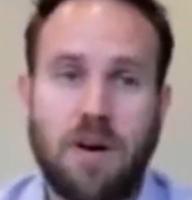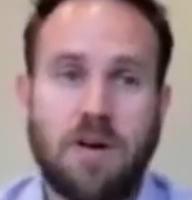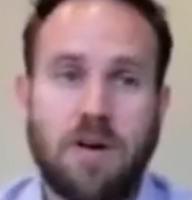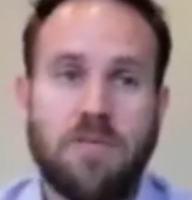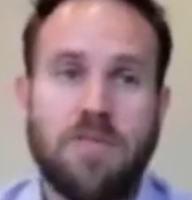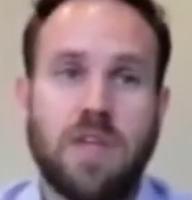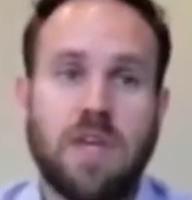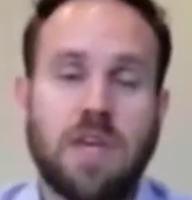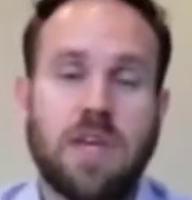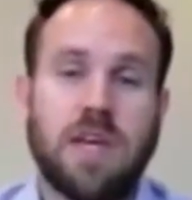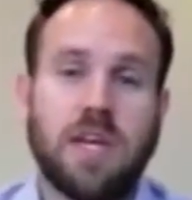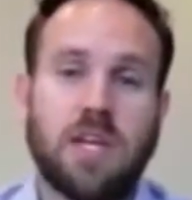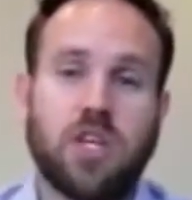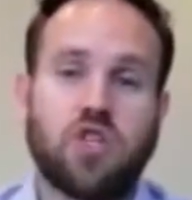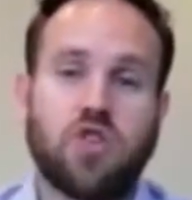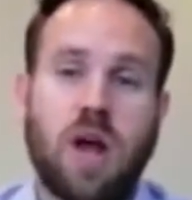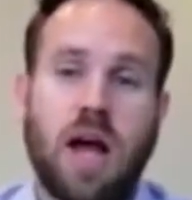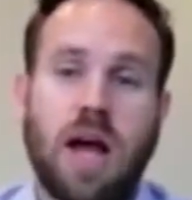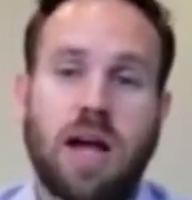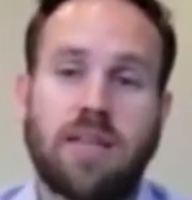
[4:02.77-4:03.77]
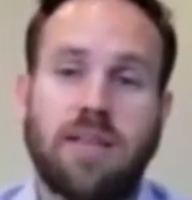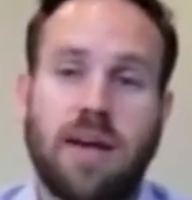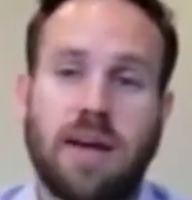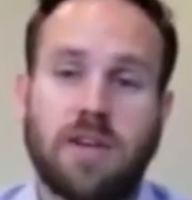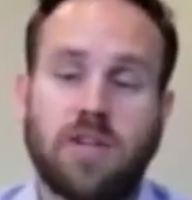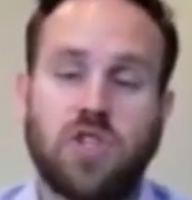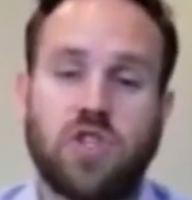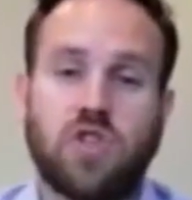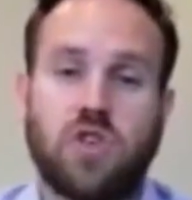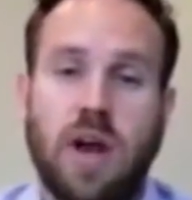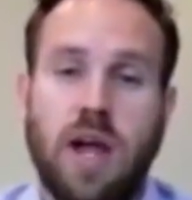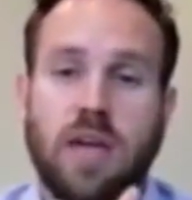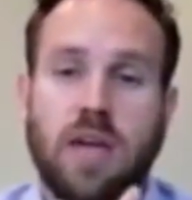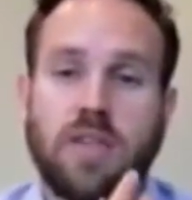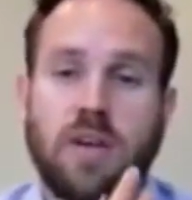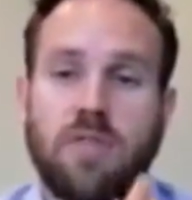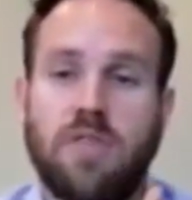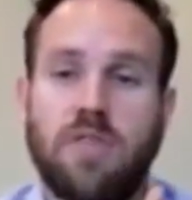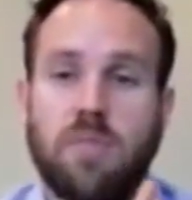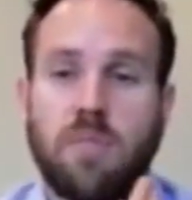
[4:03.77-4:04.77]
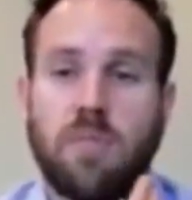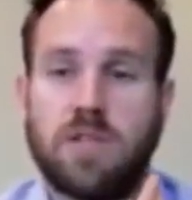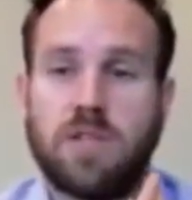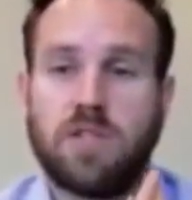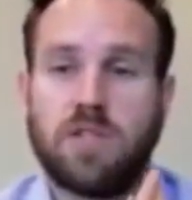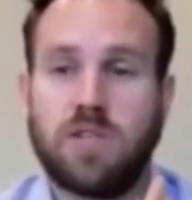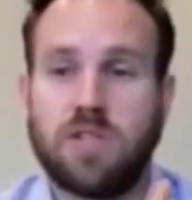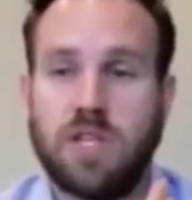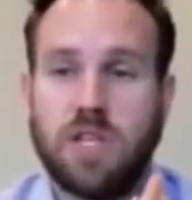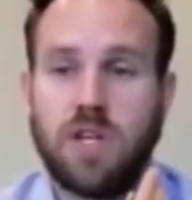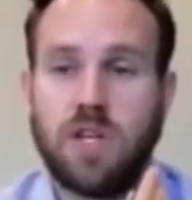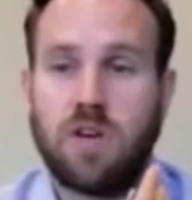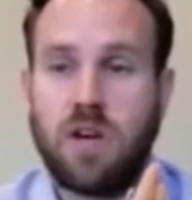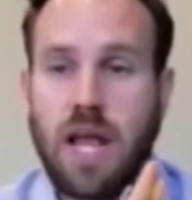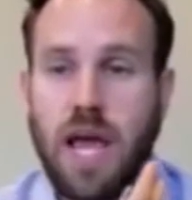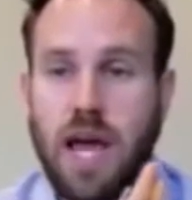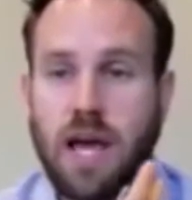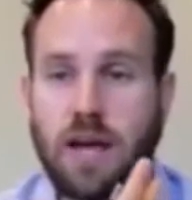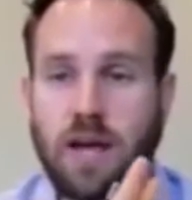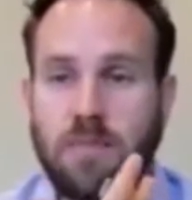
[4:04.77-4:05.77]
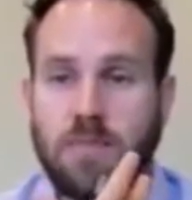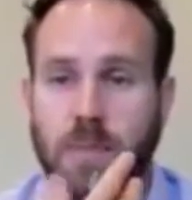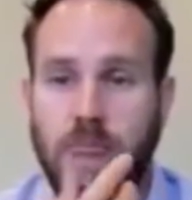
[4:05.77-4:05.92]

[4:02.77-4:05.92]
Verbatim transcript: of the contractile strength of the muscles in your neck.